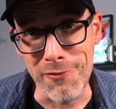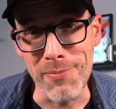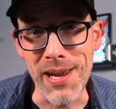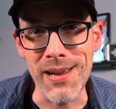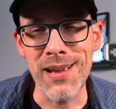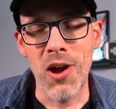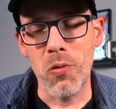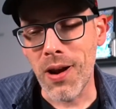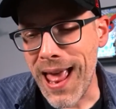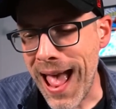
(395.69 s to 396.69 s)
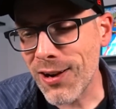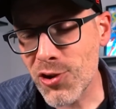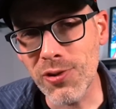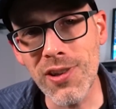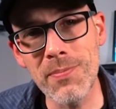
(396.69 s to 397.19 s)
of me would
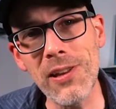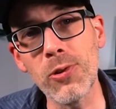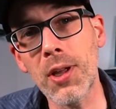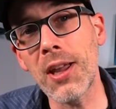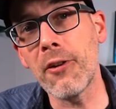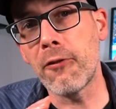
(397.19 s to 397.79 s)
actually be looking